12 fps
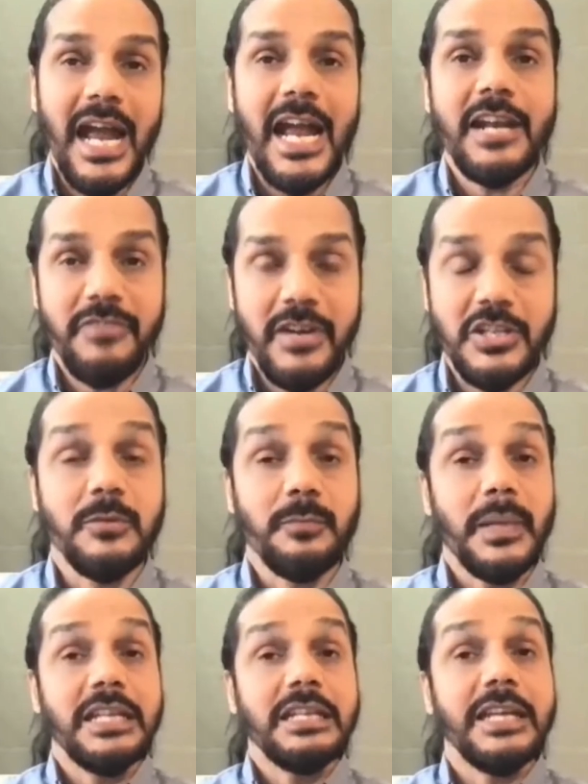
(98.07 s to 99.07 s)
and friendship
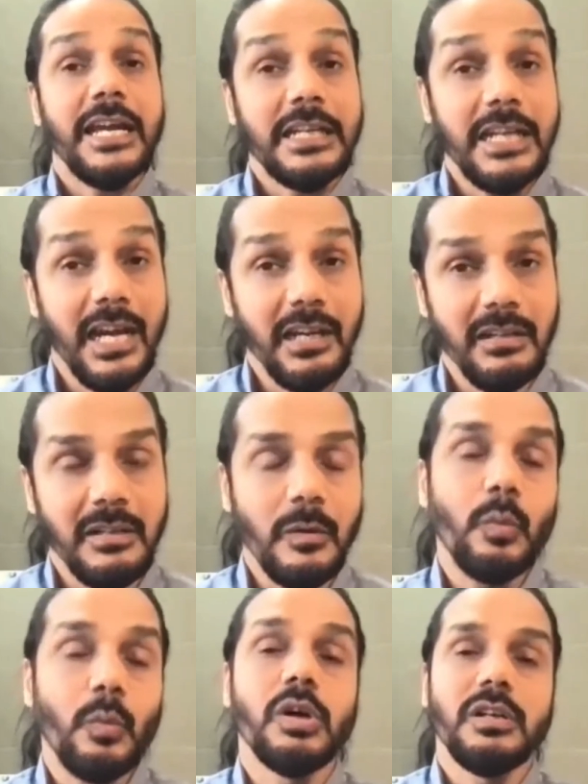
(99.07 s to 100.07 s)
in the entire
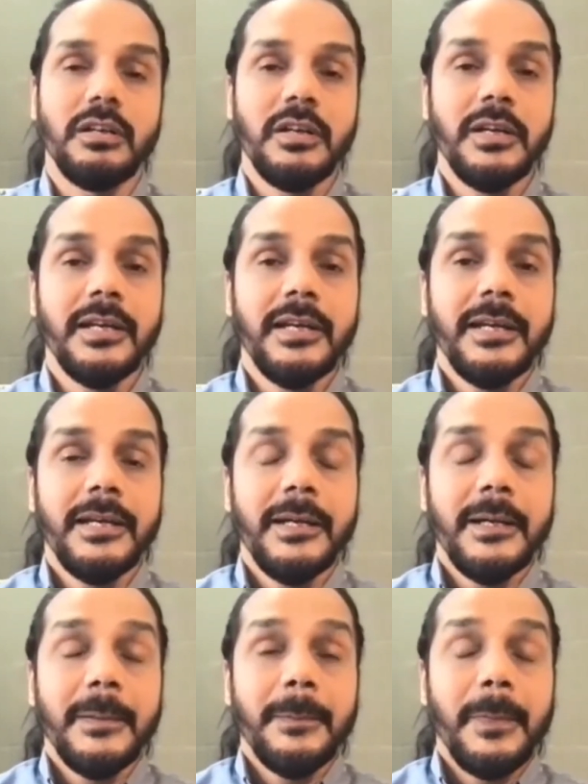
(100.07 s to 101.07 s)
world.
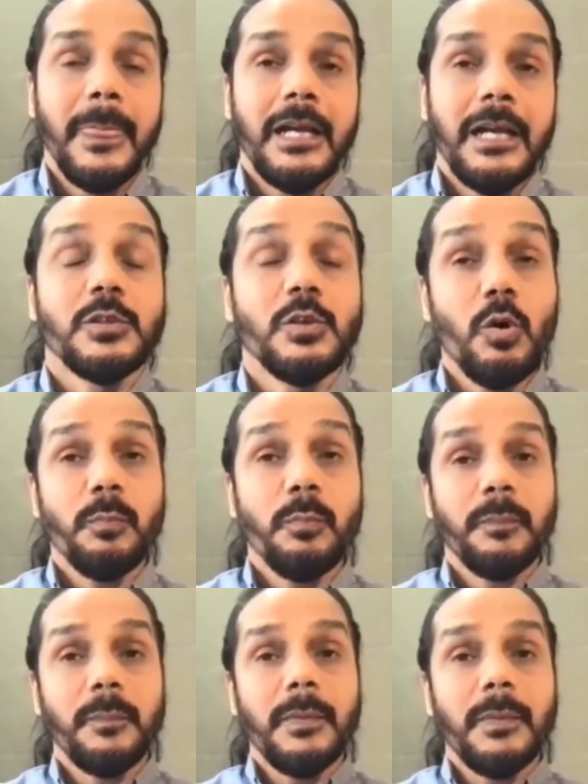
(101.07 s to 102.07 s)
So
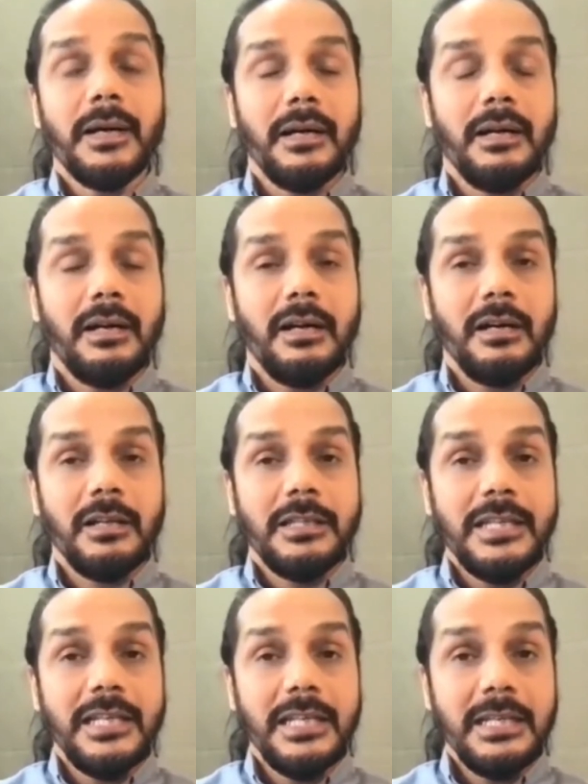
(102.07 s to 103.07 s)

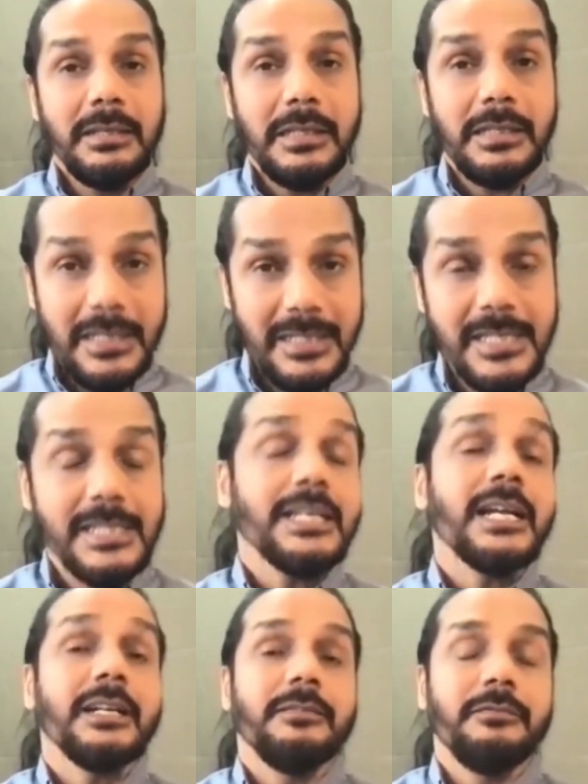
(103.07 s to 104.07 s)
this is
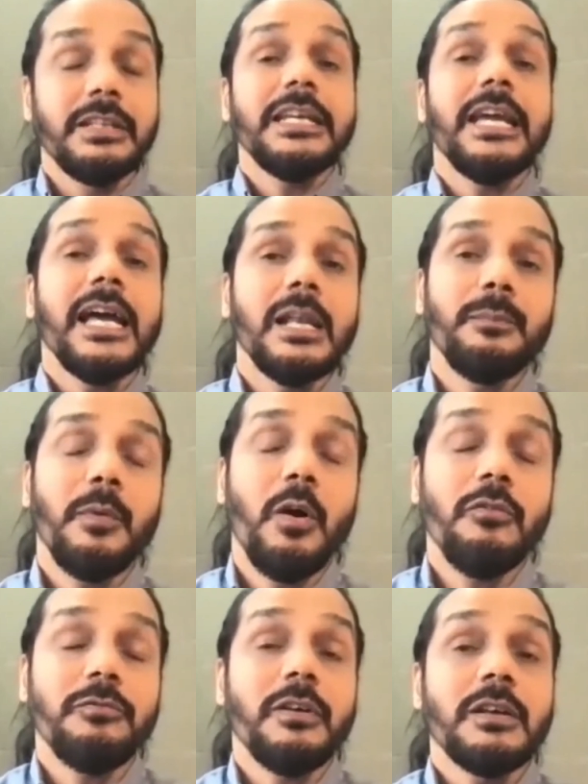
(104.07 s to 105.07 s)
done with the help
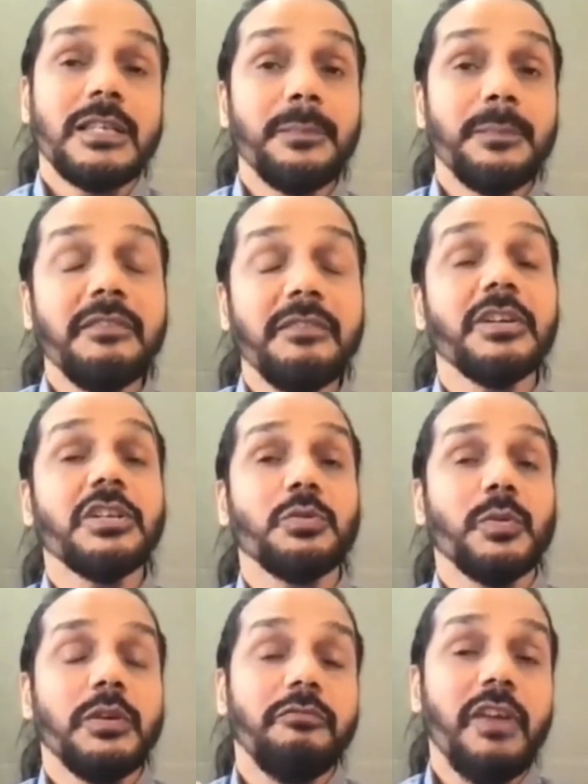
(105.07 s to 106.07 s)
of something which
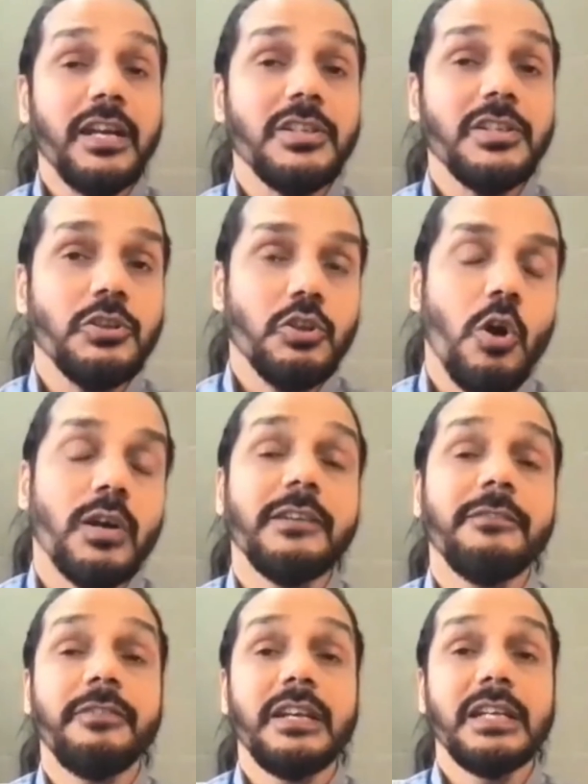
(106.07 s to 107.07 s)
we very strongly
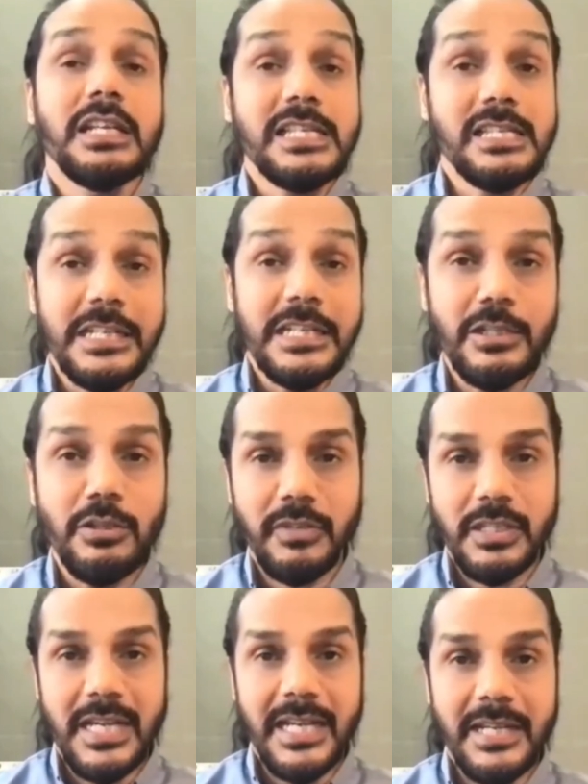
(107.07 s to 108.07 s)
feel is the need of the
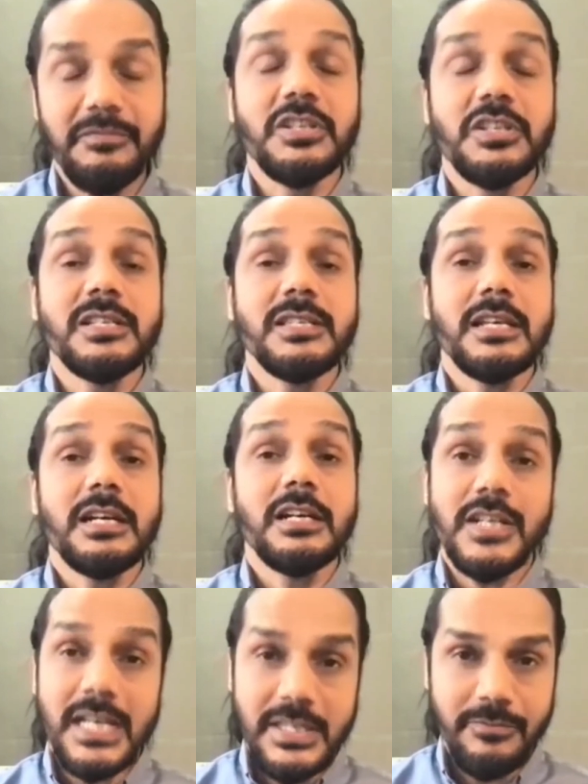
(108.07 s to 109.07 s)
time, which is a
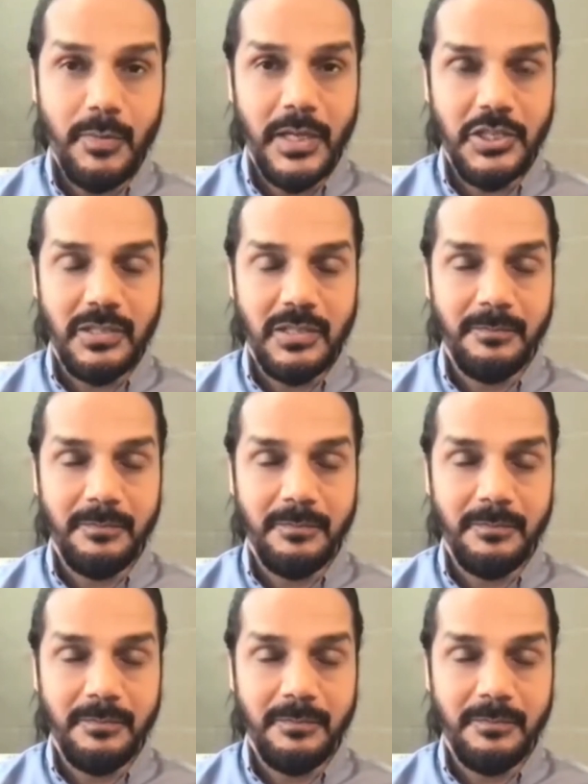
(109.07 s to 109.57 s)
transformation.